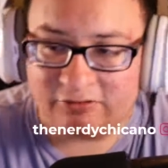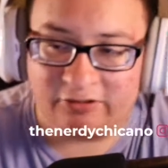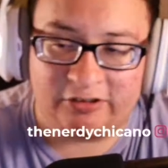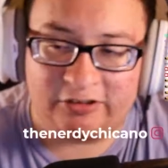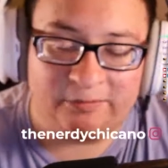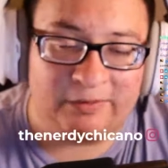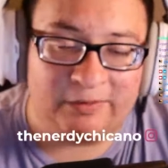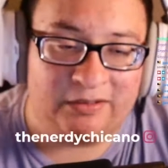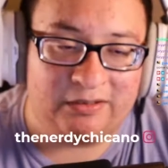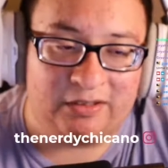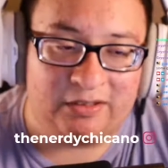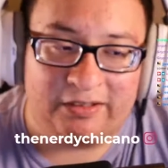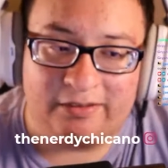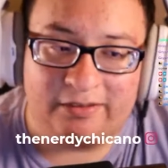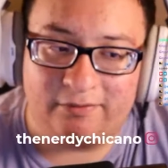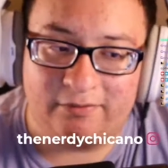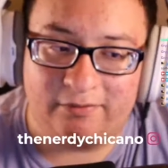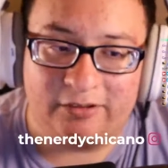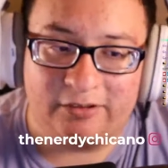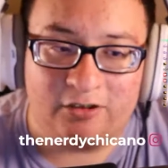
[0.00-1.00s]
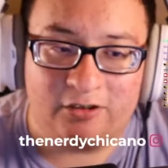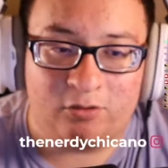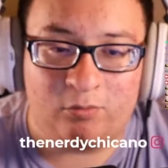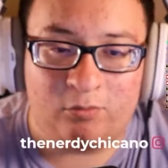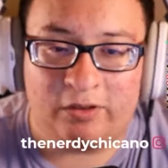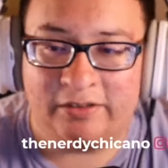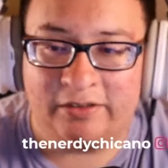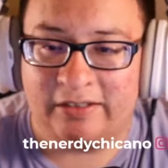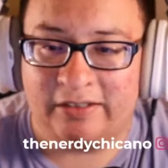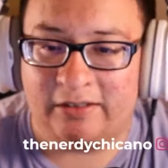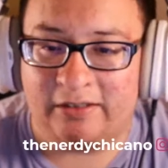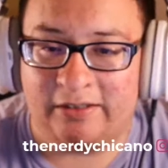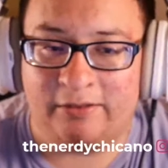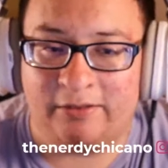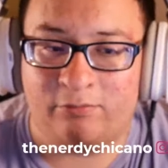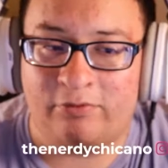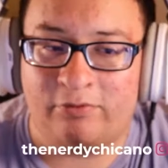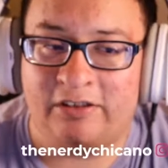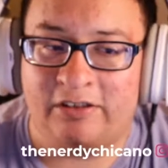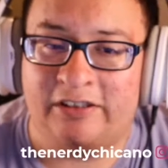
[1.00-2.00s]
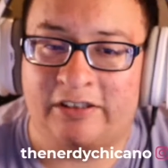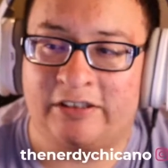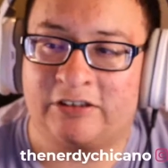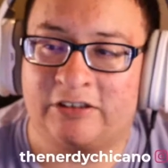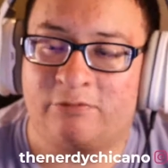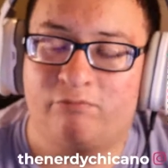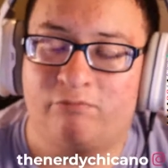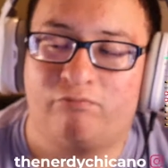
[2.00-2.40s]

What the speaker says: to be like, one that like really